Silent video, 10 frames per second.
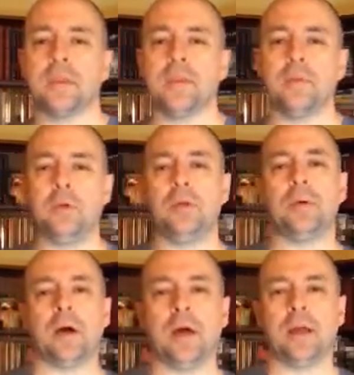
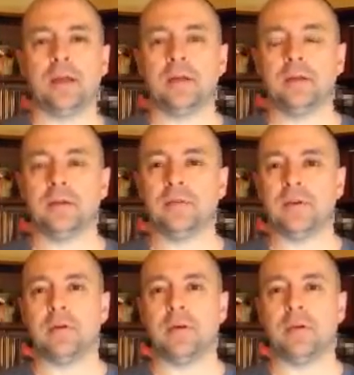PewDiePie
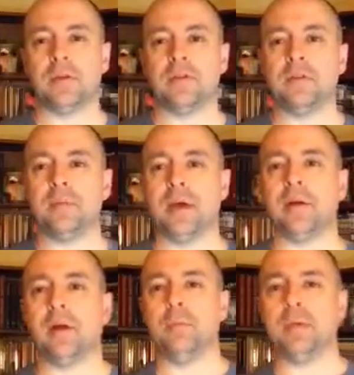found out that it didn't
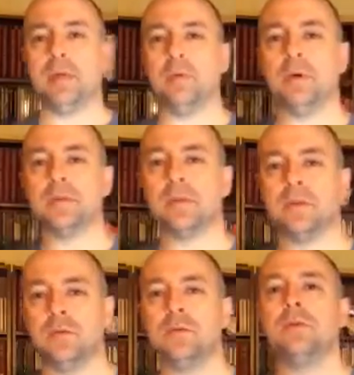matter how big he was
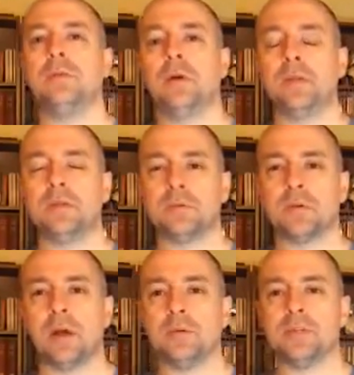on YouTube, how many
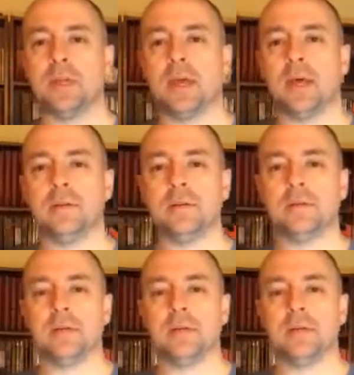subscribers he had.